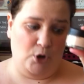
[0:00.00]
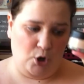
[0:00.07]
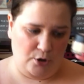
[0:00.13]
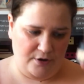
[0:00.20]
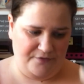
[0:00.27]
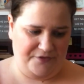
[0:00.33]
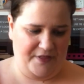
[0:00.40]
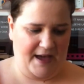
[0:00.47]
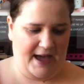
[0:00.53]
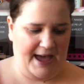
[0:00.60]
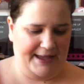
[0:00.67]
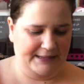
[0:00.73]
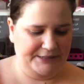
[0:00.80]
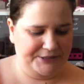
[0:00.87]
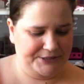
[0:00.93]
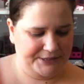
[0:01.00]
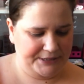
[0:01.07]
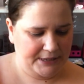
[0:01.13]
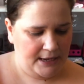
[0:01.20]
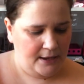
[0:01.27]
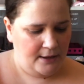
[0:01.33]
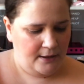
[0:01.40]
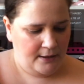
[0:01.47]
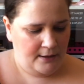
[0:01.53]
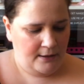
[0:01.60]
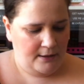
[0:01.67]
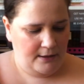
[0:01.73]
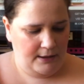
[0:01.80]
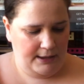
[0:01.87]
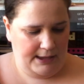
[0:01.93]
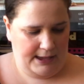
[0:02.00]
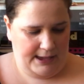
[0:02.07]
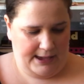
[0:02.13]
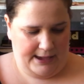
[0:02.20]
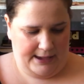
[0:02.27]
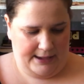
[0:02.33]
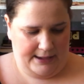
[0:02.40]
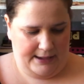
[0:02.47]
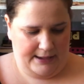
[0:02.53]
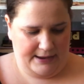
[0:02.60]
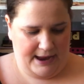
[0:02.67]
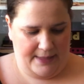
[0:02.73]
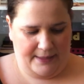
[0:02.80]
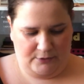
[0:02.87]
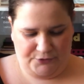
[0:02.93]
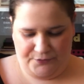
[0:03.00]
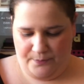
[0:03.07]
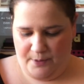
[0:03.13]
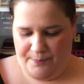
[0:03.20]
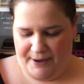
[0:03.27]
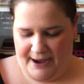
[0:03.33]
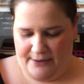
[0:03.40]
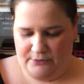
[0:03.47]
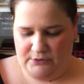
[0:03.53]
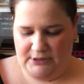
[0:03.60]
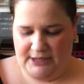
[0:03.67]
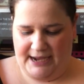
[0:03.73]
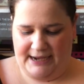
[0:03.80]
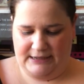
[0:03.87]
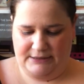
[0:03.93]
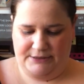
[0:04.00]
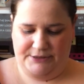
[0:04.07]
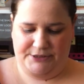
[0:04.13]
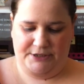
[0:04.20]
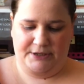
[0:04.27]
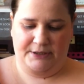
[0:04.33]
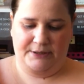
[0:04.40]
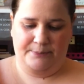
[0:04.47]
more of that. Yeah, that's from the Poundland.